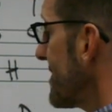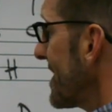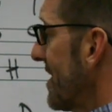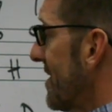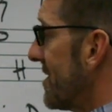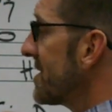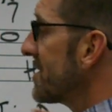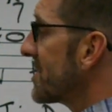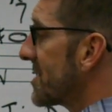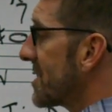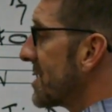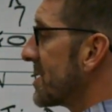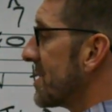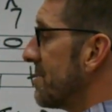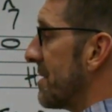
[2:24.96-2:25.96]
This
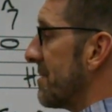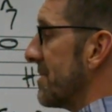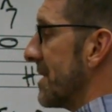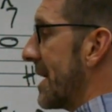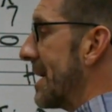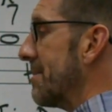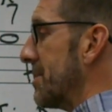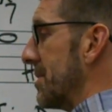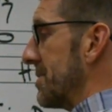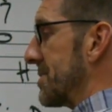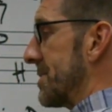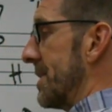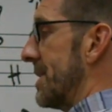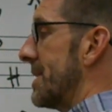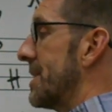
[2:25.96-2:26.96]
system of
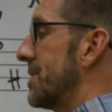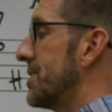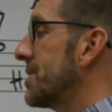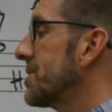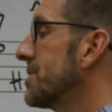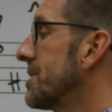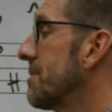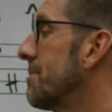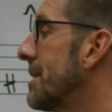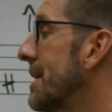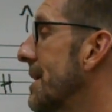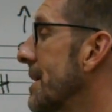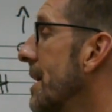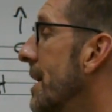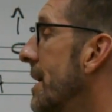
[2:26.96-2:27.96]
labels, in addition to
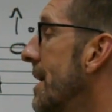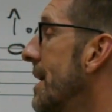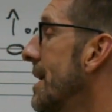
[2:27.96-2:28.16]
being